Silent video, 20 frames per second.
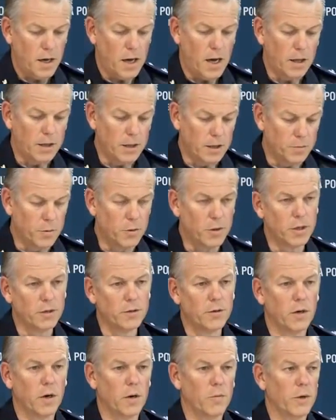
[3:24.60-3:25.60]
At this point in
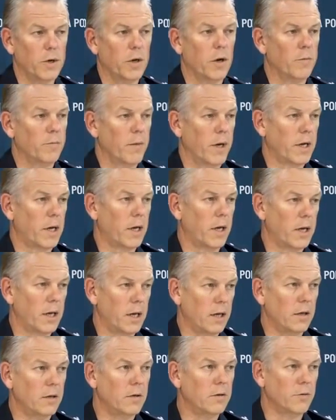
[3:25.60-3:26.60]
time, we're not making
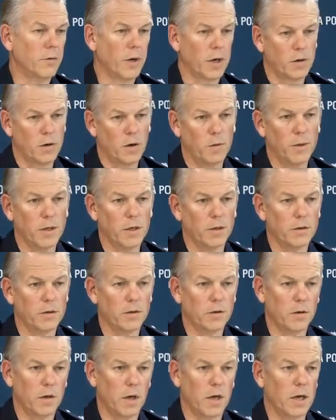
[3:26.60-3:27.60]
any direct
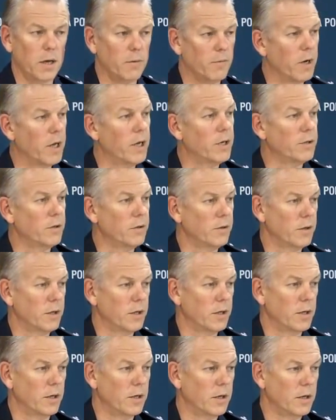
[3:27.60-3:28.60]
comments in relation to
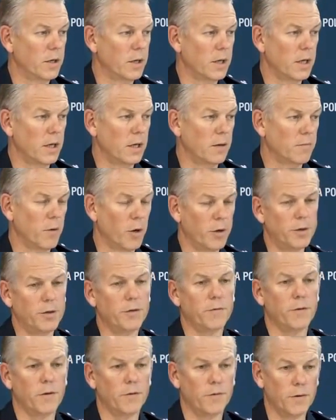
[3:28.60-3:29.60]
the, the
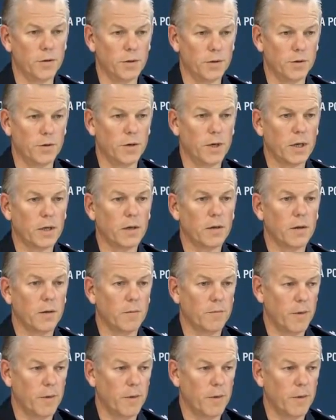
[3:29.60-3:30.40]
motive for the shooting,